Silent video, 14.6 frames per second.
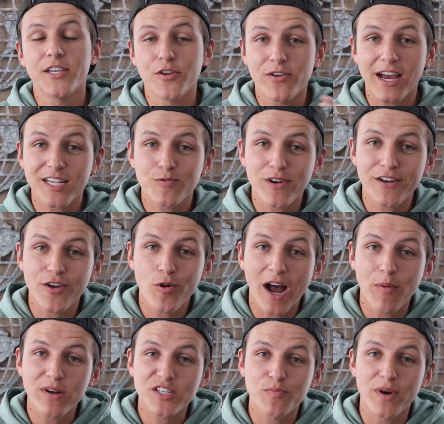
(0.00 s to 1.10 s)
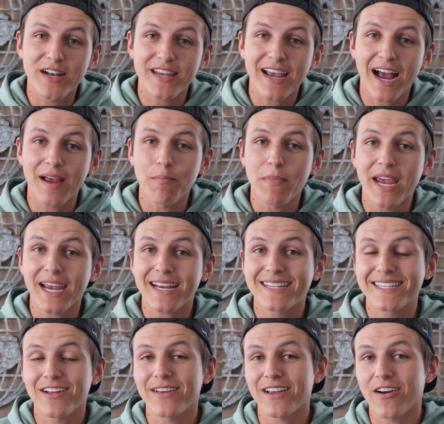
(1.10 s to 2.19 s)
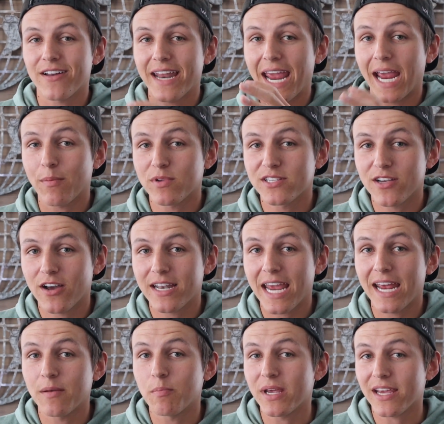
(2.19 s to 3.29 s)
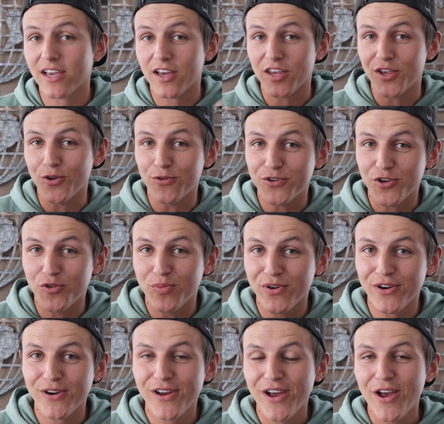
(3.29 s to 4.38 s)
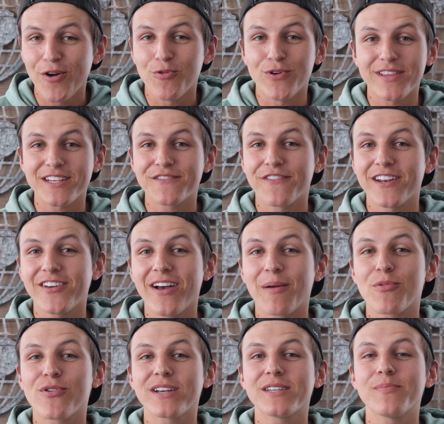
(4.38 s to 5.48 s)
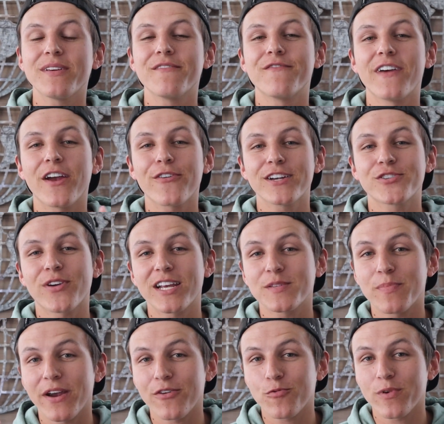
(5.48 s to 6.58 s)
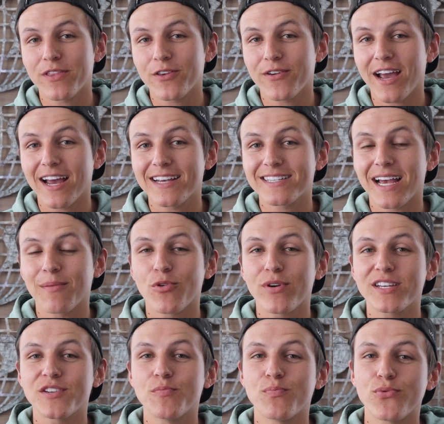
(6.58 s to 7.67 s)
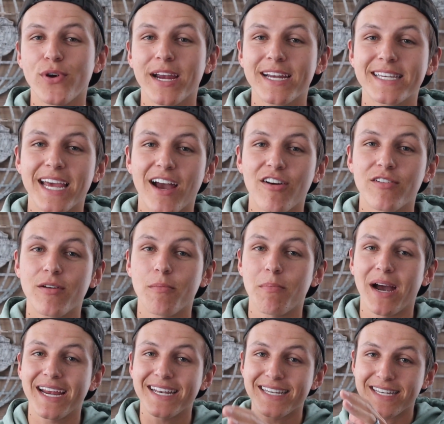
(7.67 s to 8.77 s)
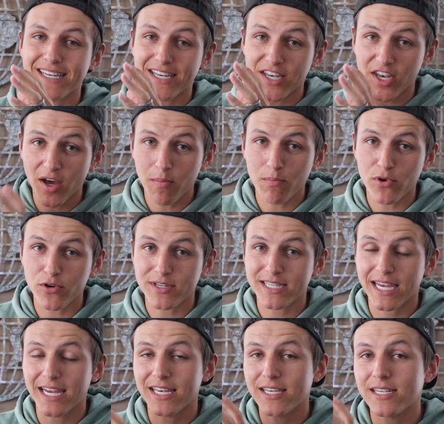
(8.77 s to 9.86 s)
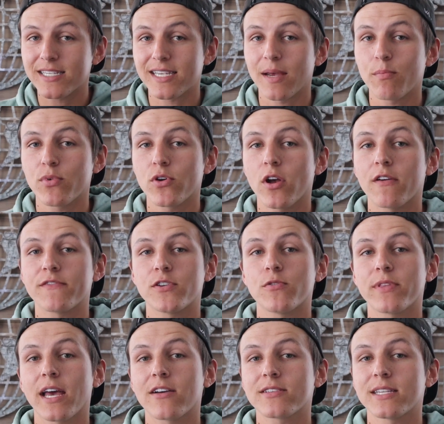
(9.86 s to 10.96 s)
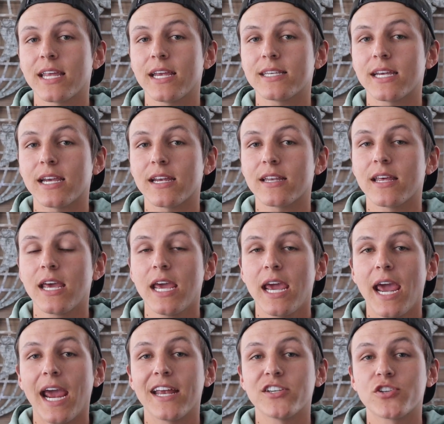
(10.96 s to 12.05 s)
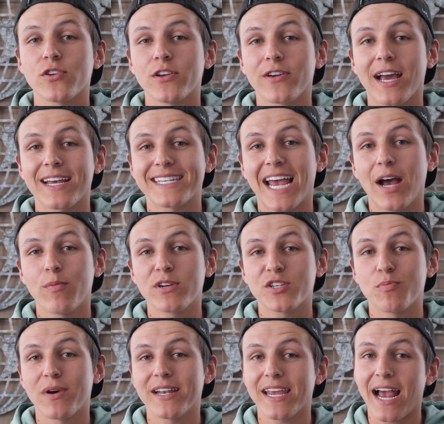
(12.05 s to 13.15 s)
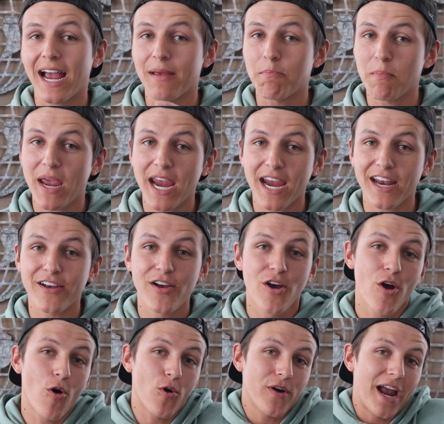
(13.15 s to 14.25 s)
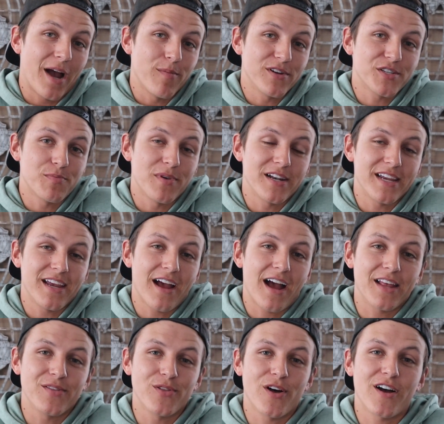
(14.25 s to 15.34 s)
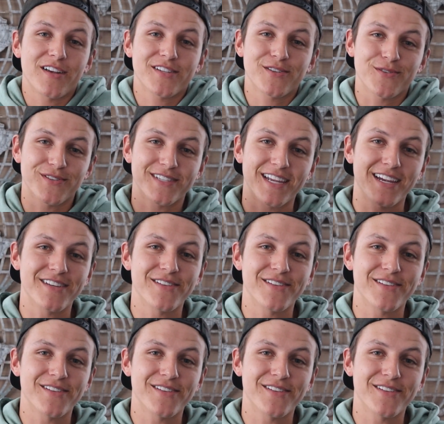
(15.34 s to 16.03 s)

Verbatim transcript: Do you guys wanna know how much money I make selling on Amazon and being a YouTuber? Well, in this video, I'm going to be very transparent with you guys. I'm going to break down my numbers in December of 2018 and show you guys how much money I made or how much money I lost, so stay